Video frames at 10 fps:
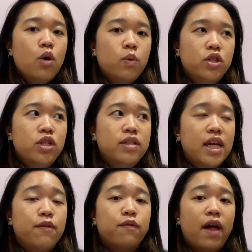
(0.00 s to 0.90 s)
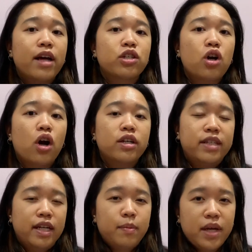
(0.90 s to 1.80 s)
which is a flashcard
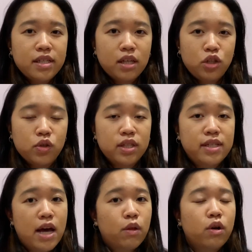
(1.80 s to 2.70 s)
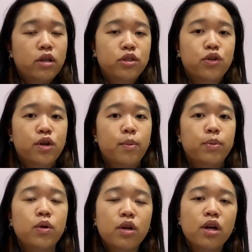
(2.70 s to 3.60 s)
database that you can download onto your
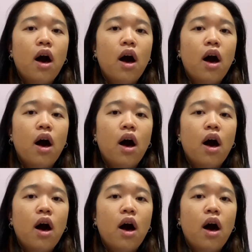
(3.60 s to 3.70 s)
computer.